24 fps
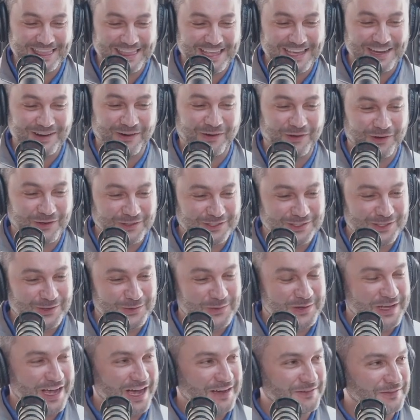And then
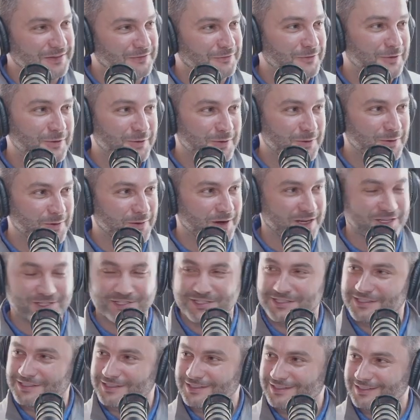also we have a few
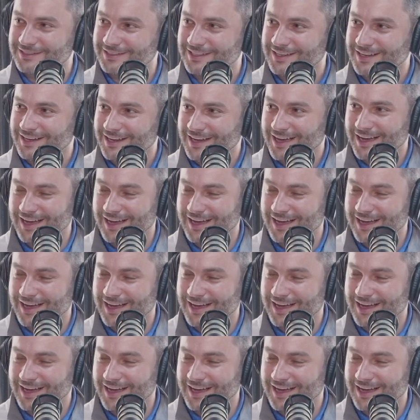questions